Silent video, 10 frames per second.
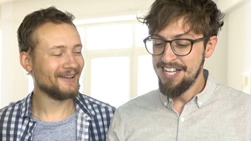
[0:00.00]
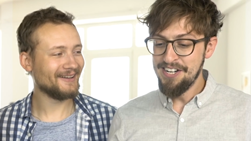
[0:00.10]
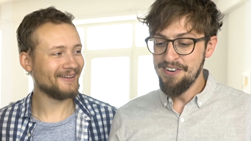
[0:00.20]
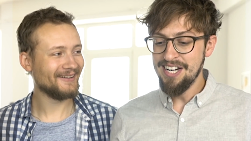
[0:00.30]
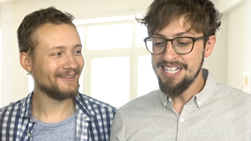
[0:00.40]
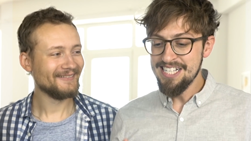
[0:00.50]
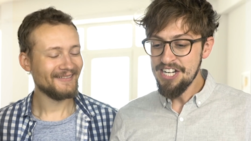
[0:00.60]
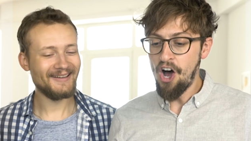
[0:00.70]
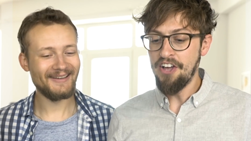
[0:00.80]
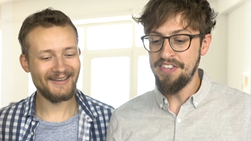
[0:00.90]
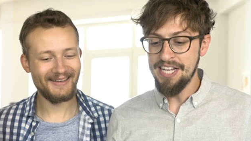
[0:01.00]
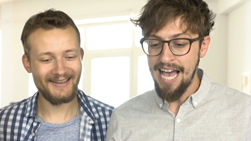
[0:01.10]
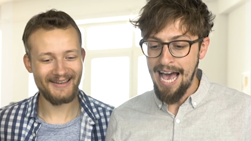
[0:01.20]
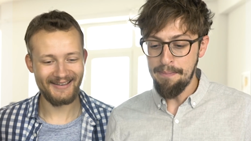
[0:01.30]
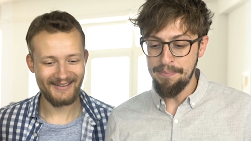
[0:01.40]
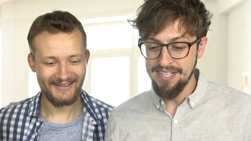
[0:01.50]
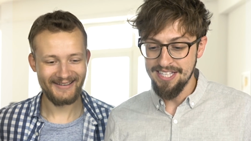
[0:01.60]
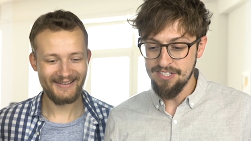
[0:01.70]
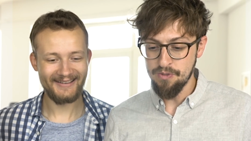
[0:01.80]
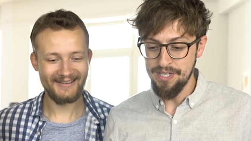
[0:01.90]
Speaker 1: Literally nothing happened this